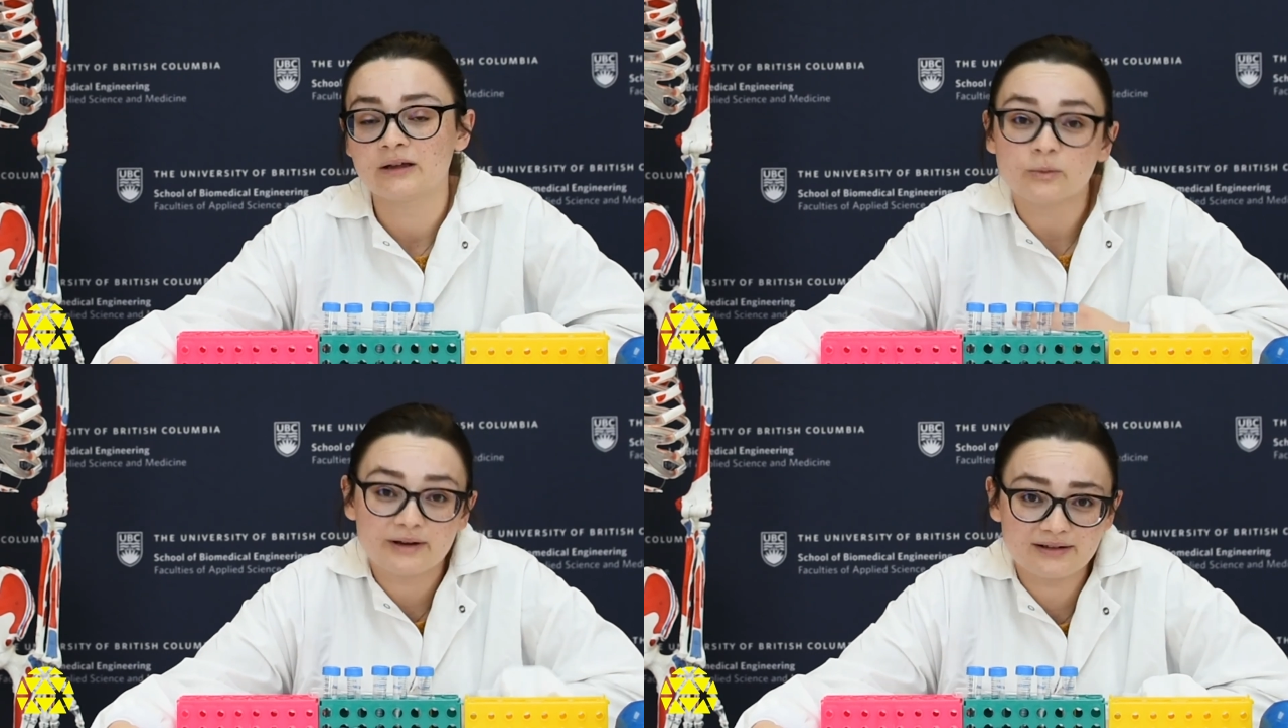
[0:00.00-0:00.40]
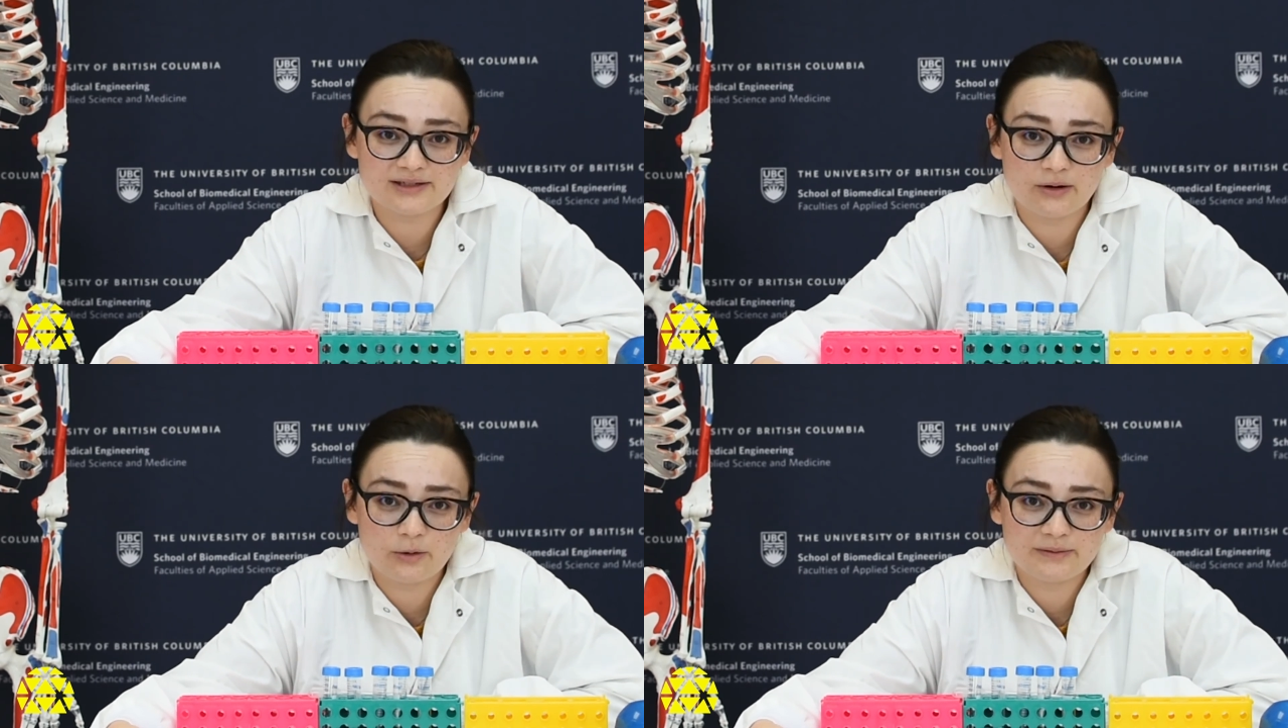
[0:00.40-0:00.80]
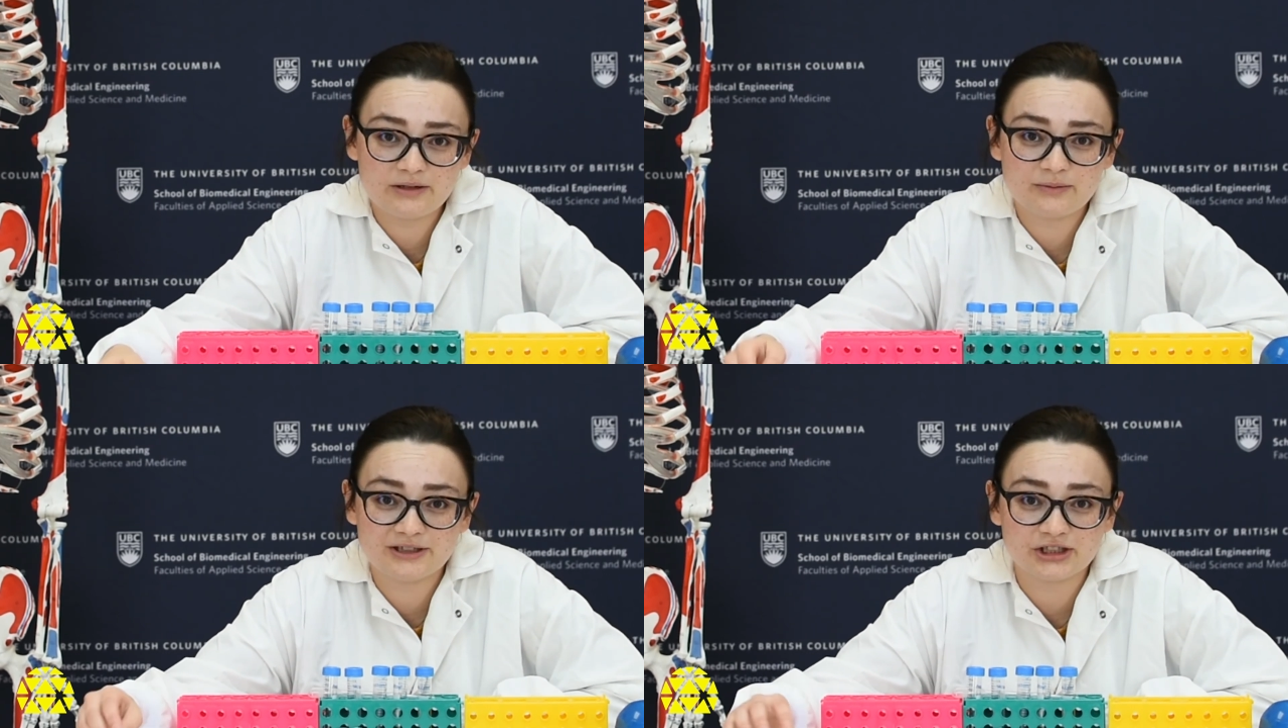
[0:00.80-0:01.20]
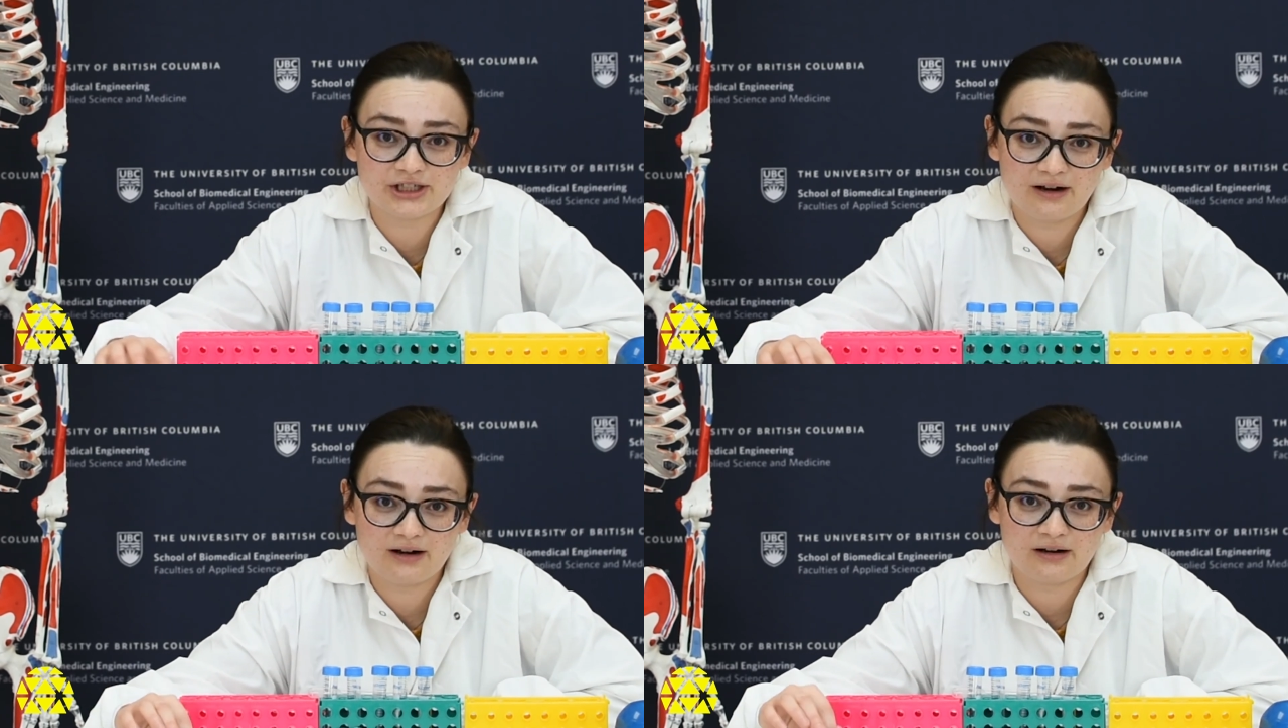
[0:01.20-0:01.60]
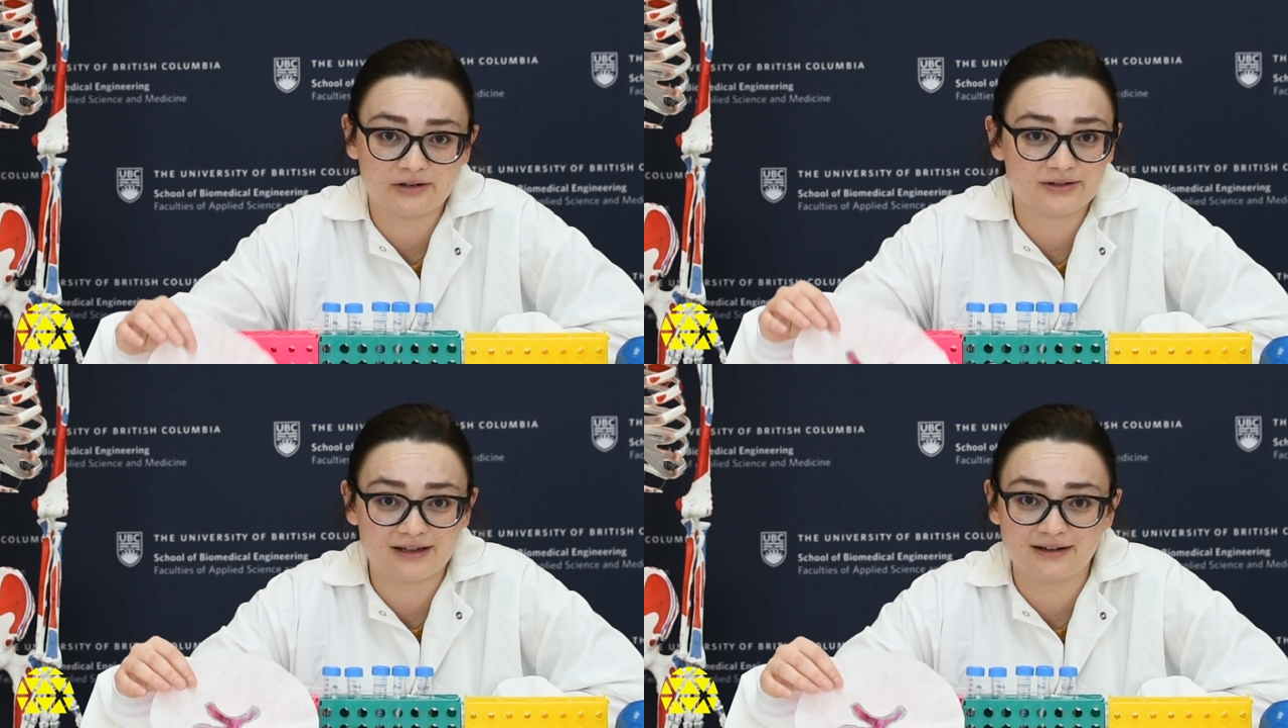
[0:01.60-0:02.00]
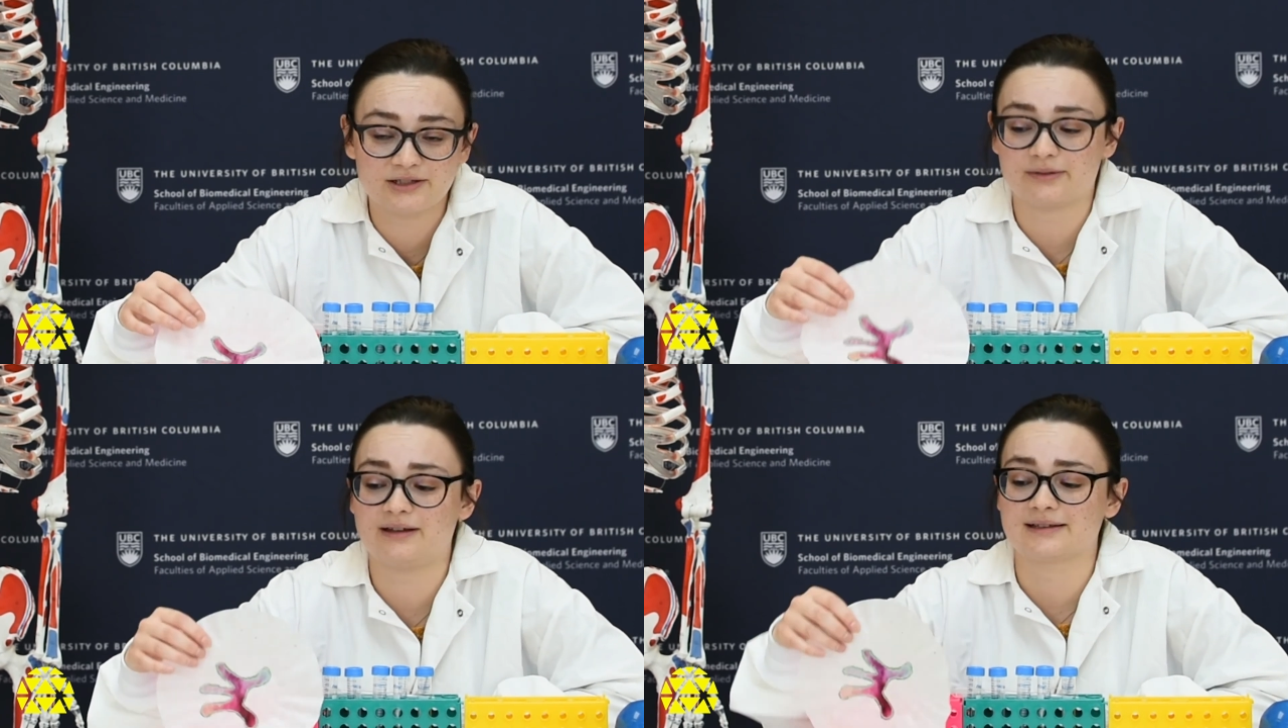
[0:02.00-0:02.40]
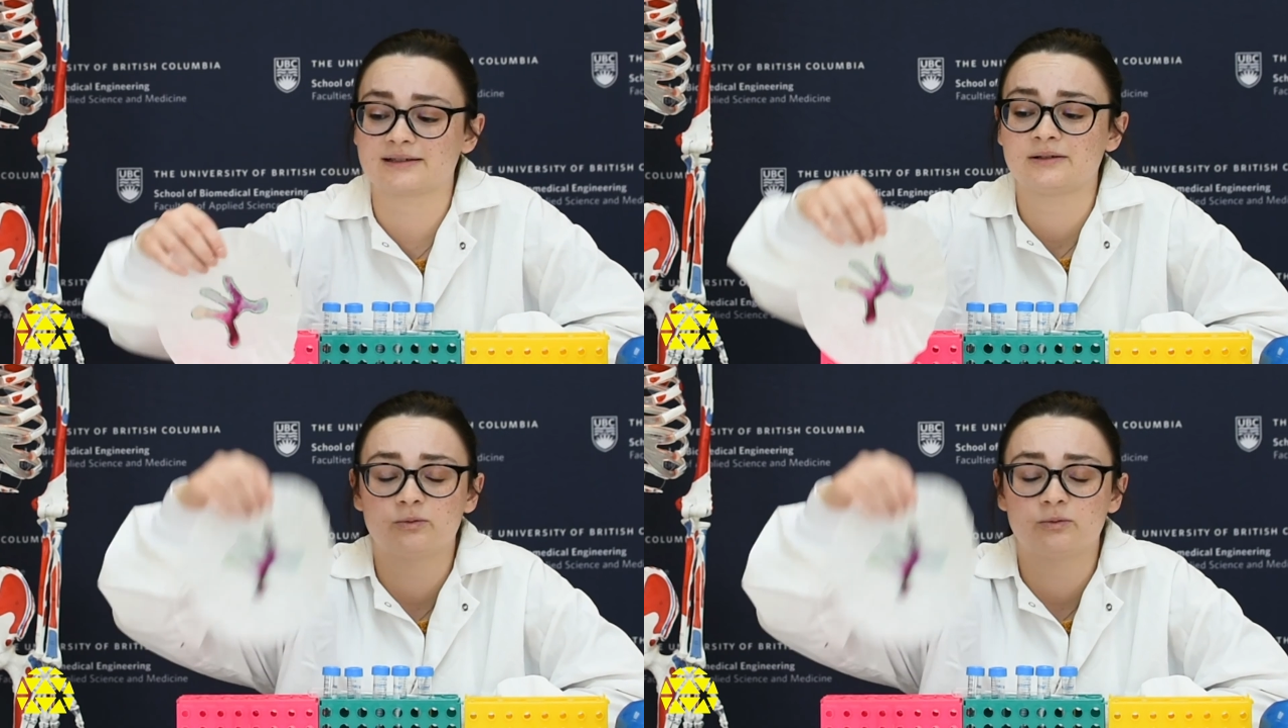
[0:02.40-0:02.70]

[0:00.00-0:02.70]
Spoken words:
We'd also hope that you would share your science with us.